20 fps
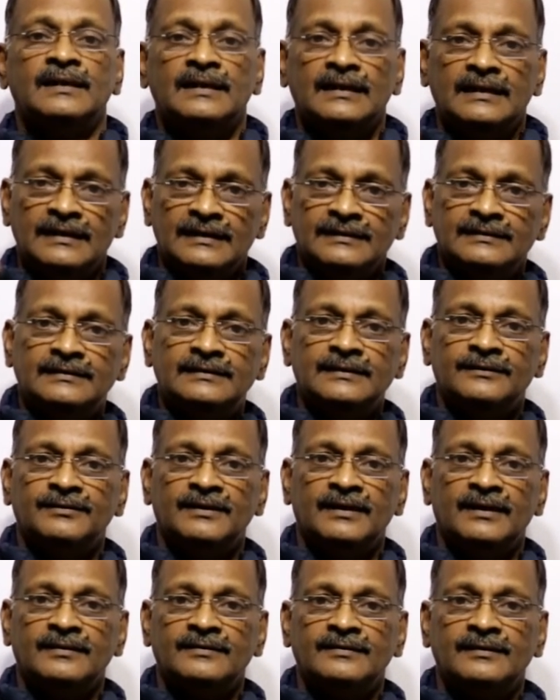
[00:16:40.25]
less the
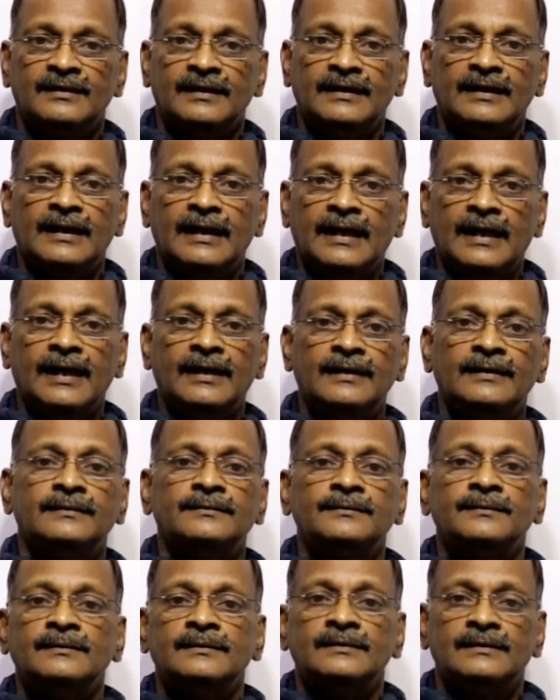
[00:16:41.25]
velocity,
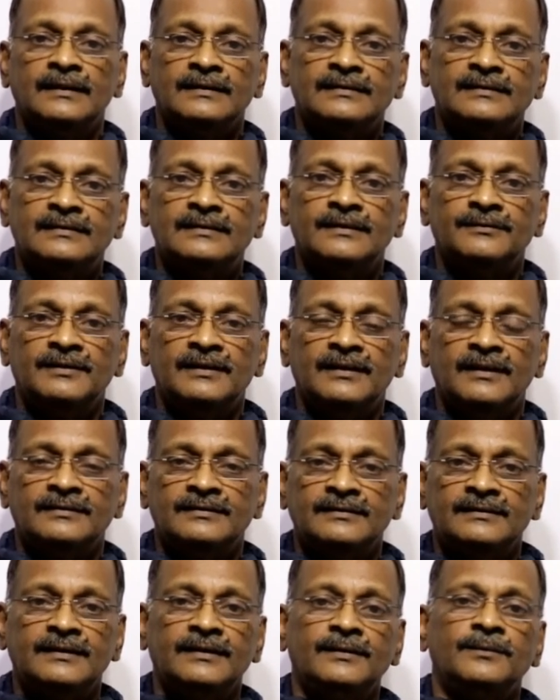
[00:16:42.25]
and less the
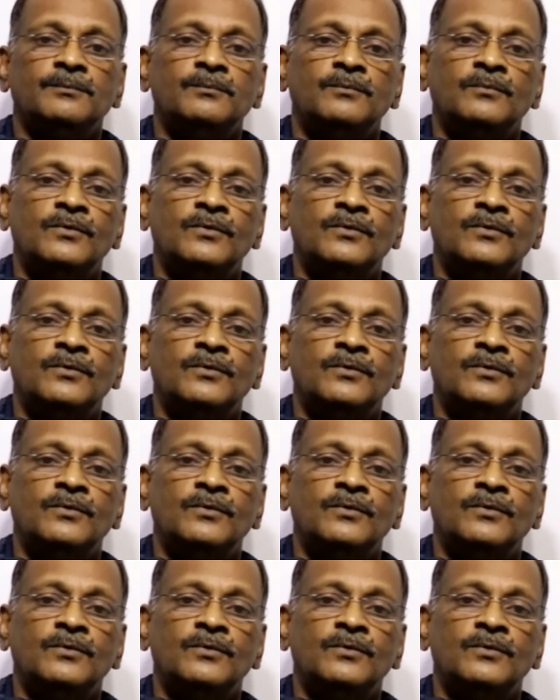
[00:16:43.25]
velocity,